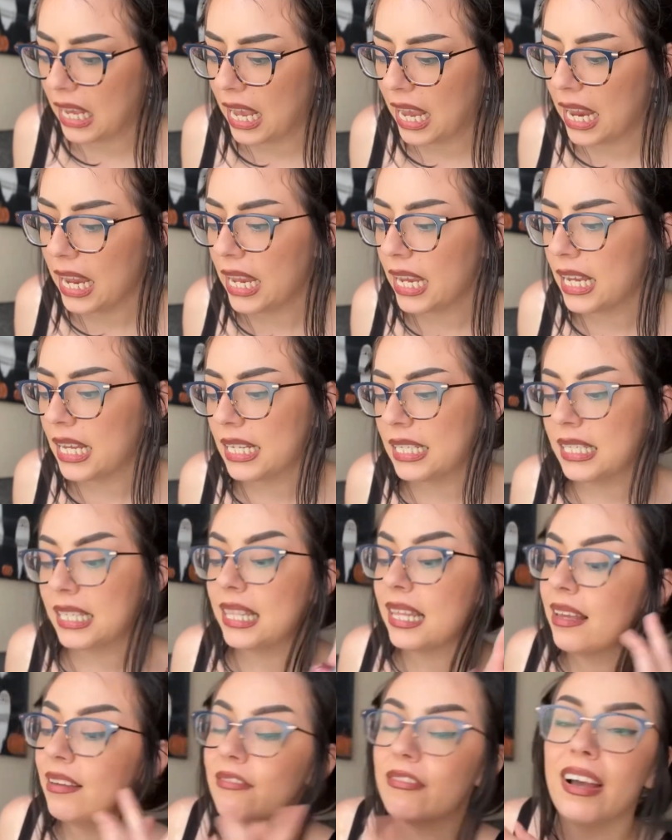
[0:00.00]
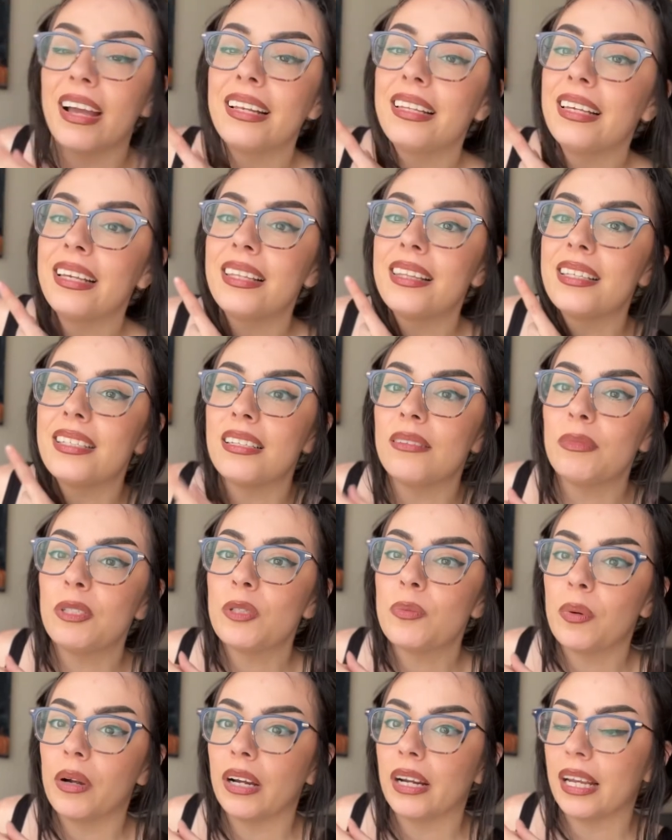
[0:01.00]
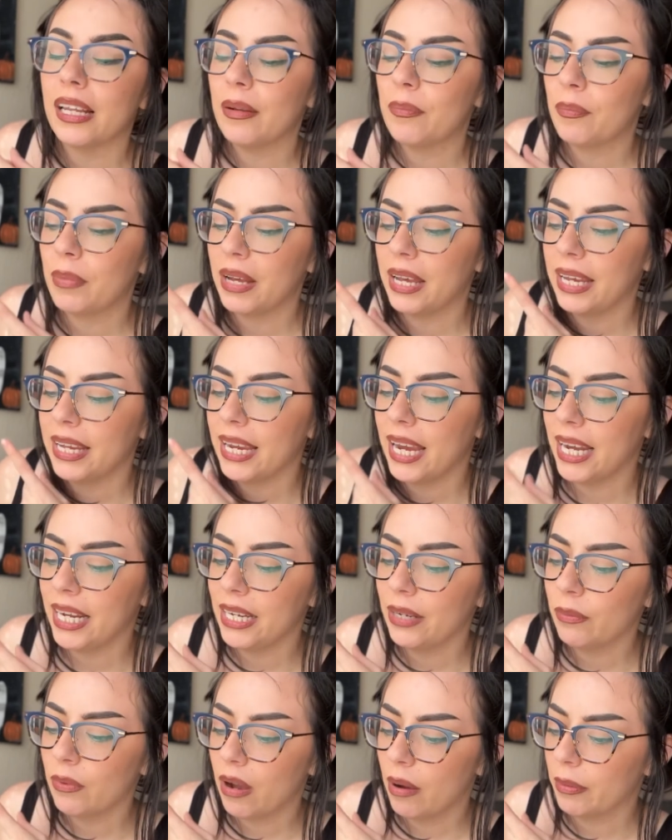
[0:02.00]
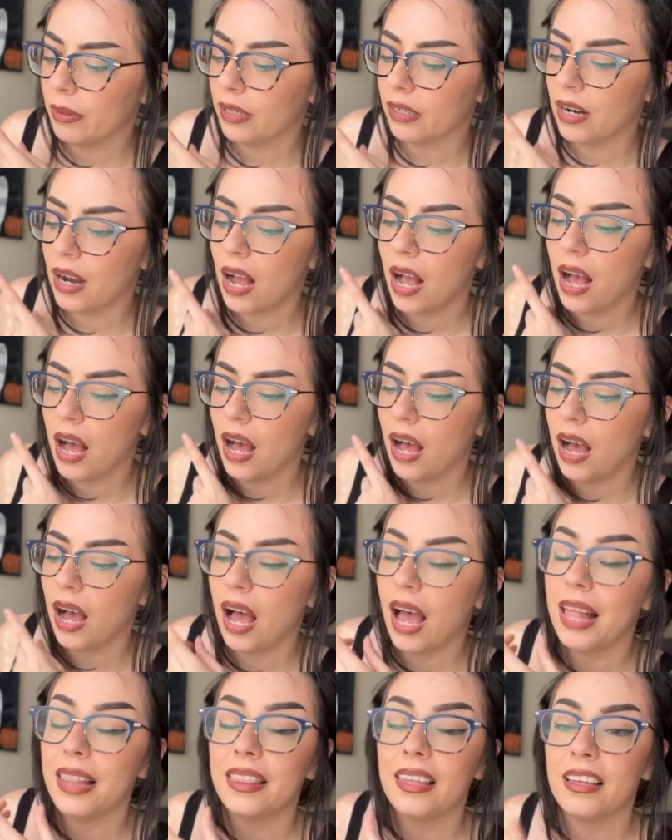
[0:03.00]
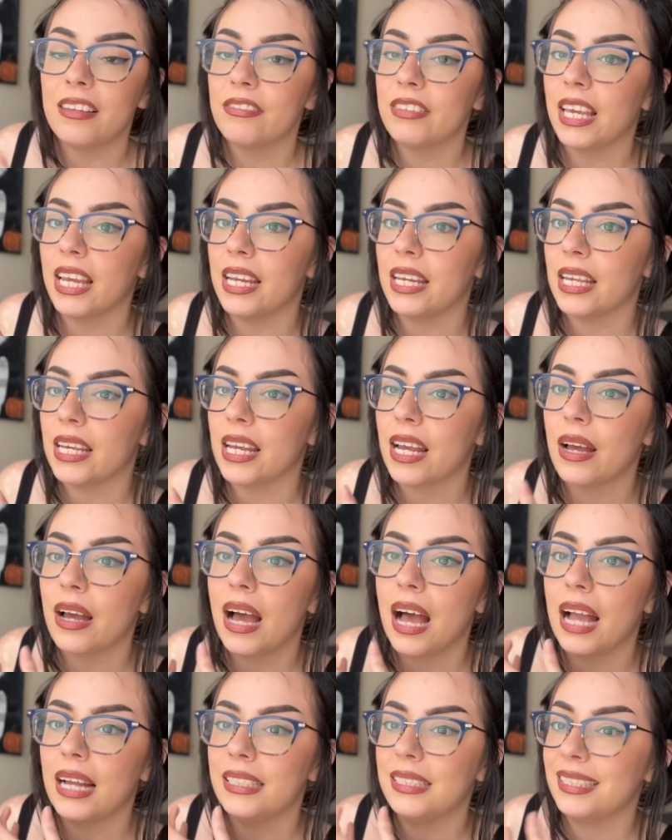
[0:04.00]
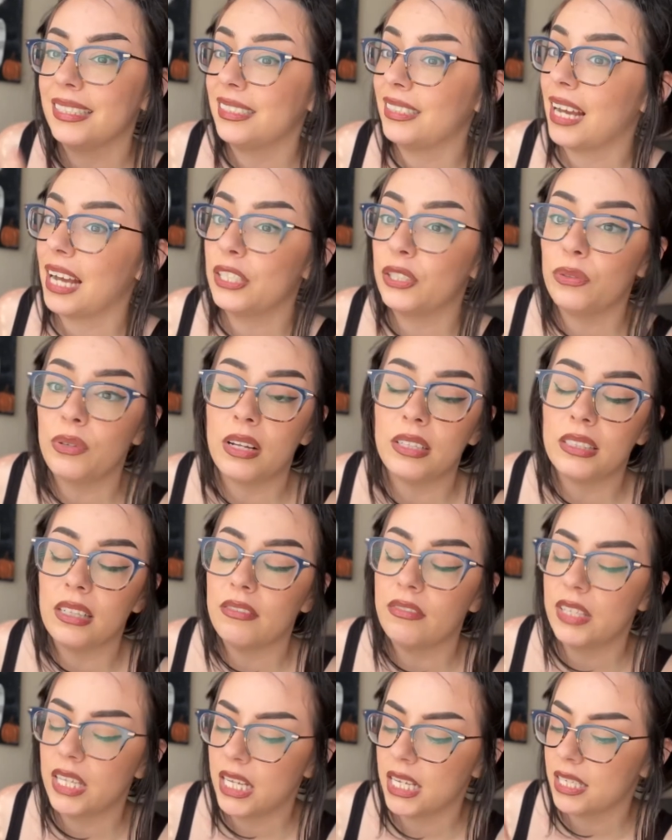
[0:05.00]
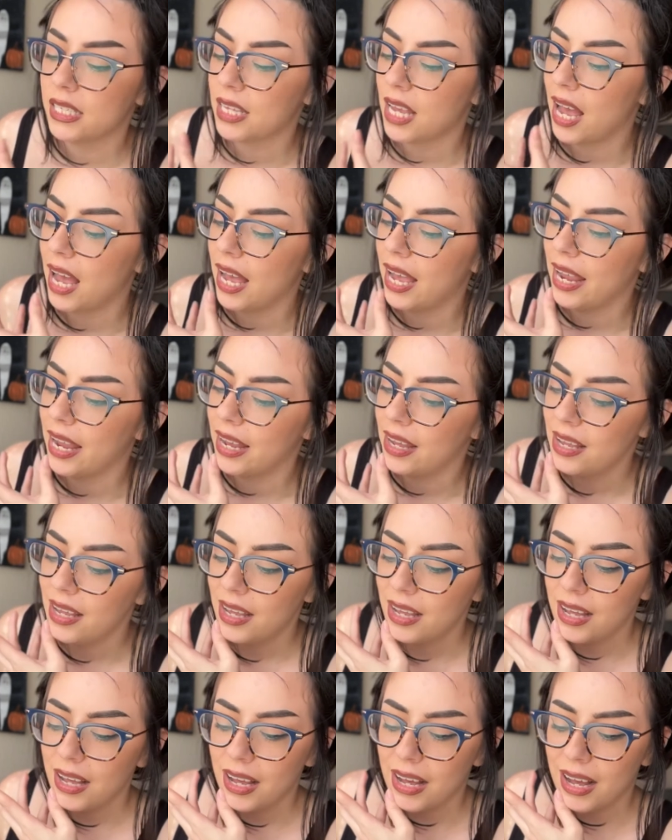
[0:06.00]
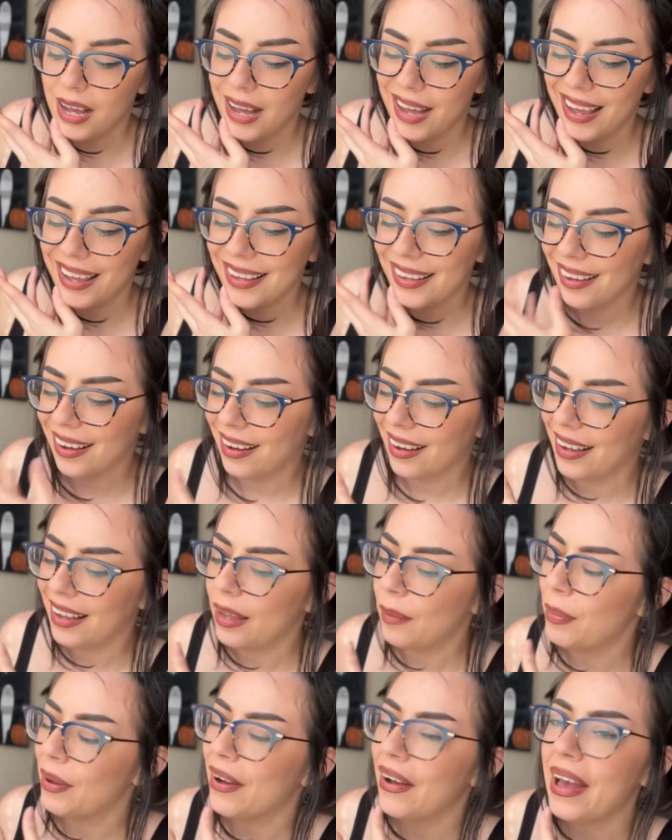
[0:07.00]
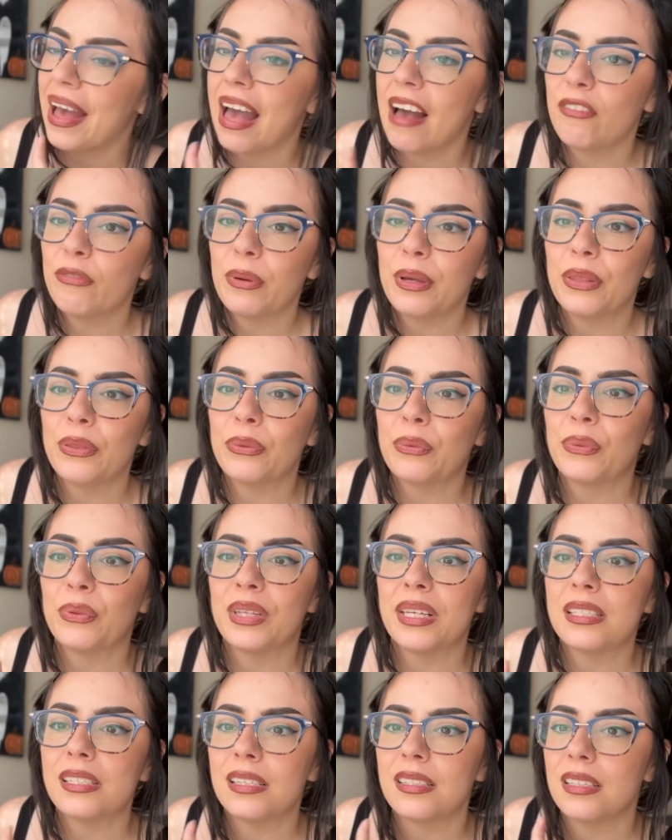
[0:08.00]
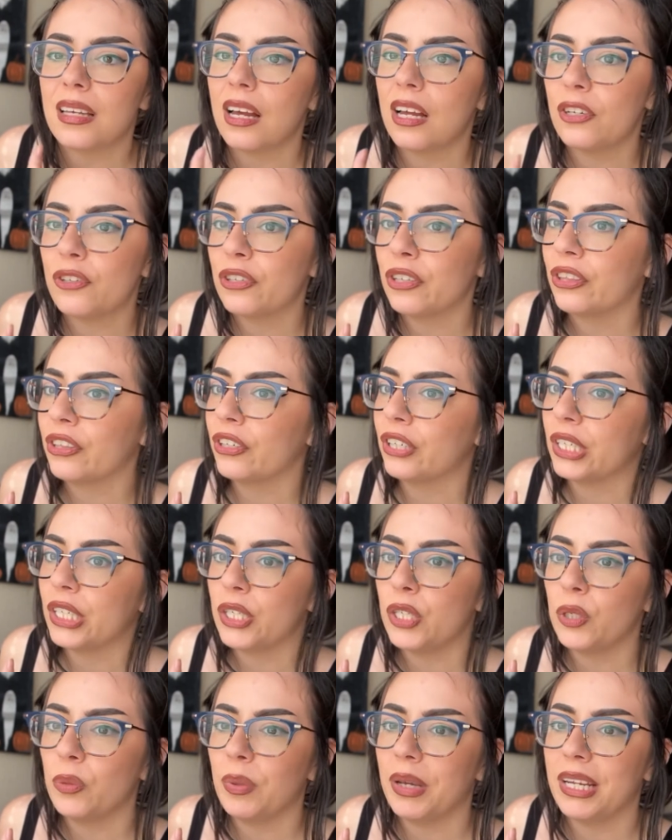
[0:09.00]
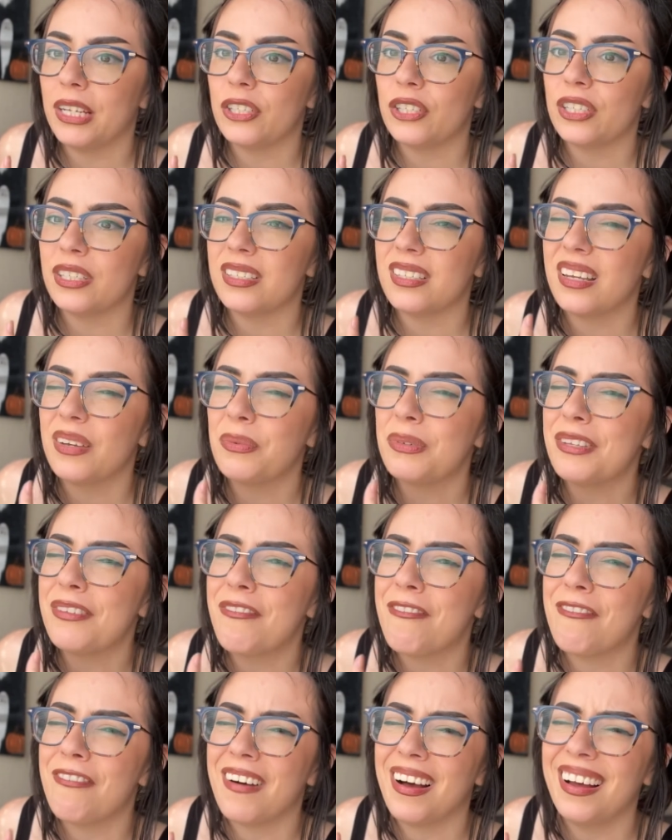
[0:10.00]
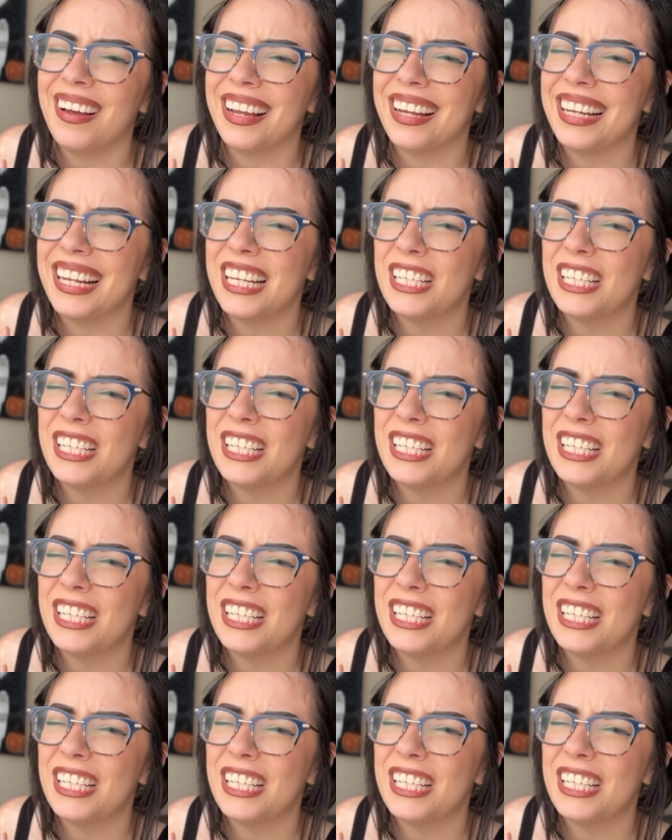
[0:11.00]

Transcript: And then finally The Demon's Bargain by Katee Robert. Uh, I love Katee. I did. I do not love this. I I got about halfway through this. It's 132 pages. It was fine.